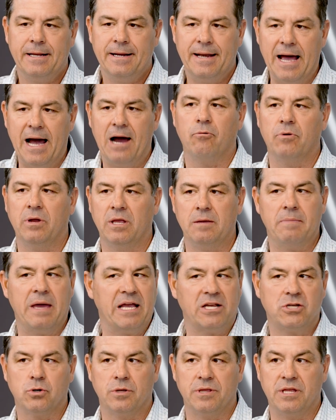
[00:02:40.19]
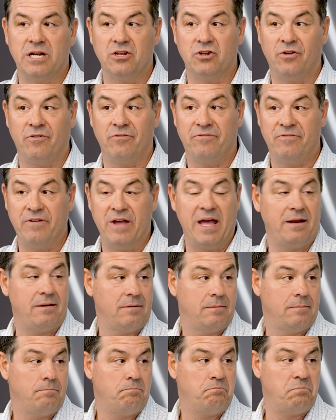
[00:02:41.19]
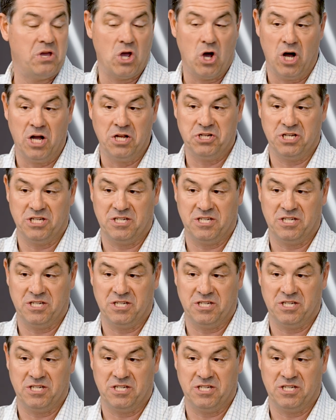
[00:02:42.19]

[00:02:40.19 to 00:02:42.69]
now really make sure that it'll fit beyond